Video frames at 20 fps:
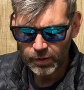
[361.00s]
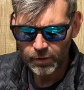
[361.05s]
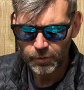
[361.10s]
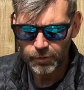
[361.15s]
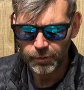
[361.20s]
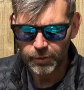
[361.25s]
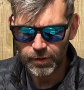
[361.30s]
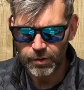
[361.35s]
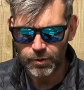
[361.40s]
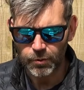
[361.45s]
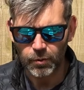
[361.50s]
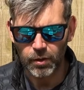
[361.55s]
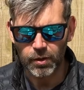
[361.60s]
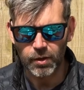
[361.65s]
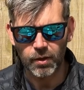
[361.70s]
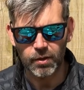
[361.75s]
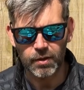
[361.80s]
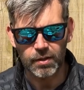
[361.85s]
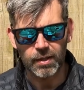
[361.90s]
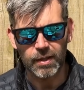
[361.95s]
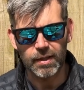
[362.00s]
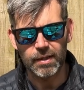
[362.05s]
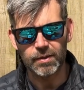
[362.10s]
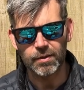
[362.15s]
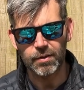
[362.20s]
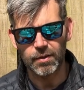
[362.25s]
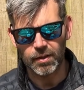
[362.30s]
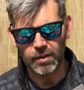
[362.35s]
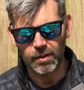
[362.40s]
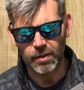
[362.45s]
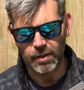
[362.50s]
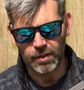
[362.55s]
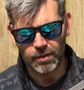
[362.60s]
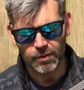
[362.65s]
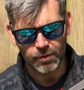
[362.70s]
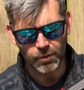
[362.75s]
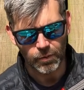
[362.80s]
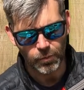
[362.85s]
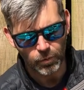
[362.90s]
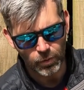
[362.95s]
fits quite nicely
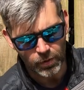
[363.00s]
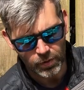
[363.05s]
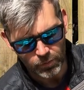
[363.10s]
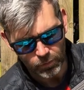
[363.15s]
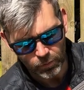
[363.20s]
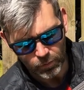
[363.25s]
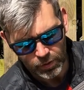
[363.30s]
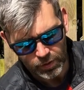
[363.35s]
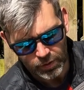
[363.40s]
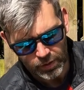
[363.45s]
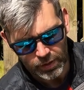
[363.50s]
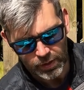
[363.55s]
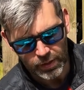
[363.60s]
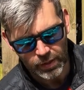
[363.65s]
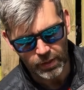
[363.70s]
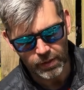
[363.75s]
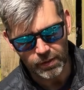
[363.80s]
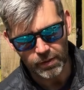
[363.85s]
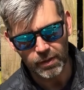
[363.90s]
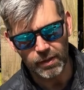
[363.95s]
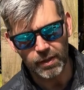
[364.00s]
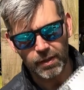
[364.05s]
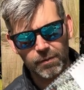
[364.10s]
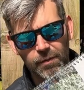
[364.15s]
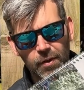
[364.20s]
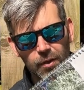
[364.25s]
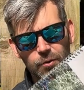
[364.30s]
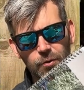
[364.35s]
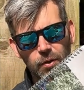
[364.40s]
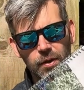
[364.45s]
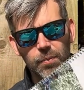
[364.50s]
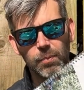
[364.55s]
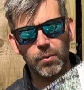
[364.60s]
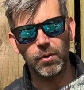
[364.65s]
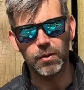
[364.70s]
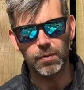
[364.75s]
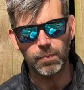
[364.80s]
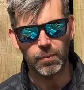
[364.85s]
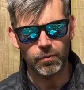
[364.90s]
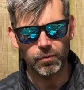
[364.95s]
into one of the leave no trace
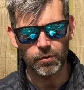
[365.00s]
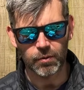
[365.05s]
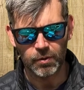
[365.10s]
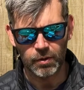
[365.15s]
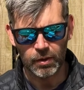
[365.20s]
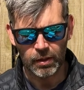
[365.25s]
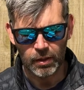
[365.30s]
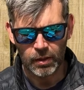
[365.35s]
principles